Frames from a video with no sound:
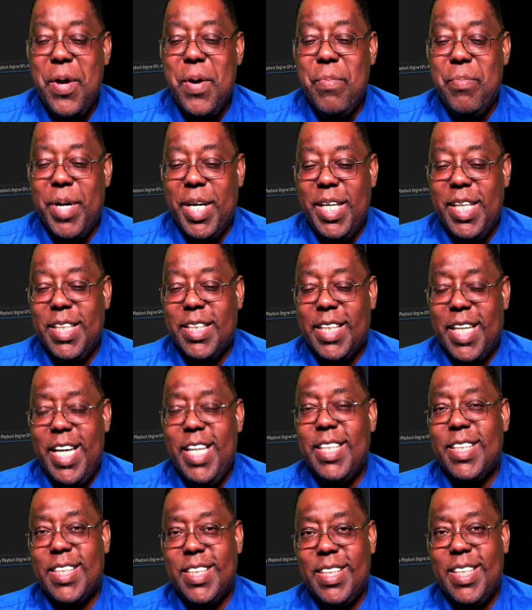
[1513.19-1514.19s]
But in this
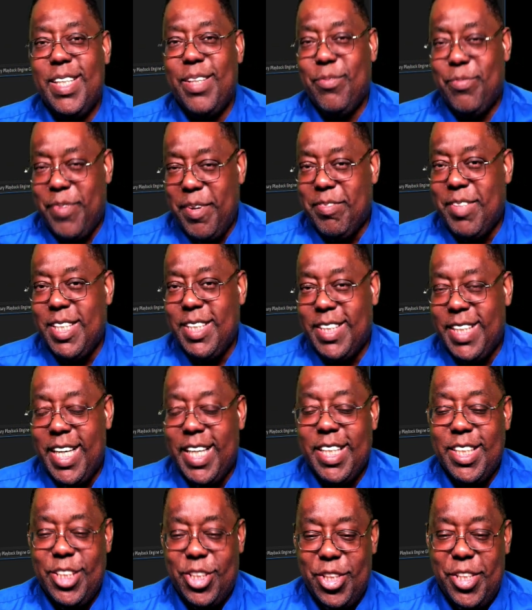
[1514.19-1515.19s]
case, 15
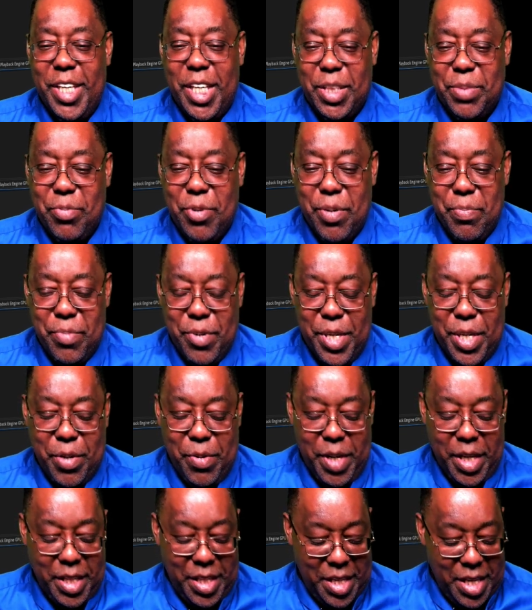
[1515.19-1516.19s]
seconds should export pretty
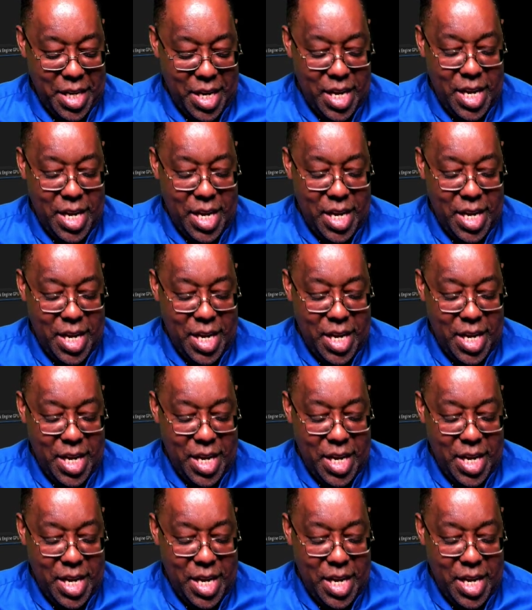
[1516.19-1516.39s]
quickly.